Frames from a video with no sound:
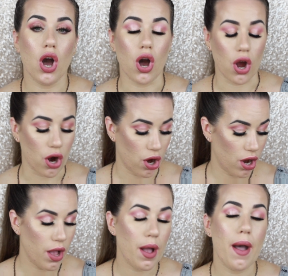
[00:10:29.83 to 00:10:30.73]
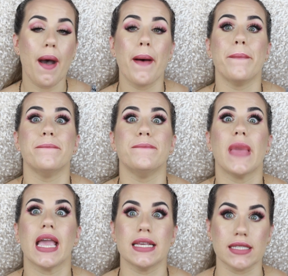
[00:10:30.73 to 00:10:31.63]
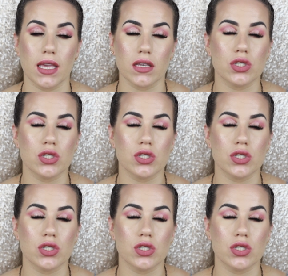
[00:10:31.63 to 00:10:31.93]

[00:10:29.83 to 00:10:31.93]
are amazing.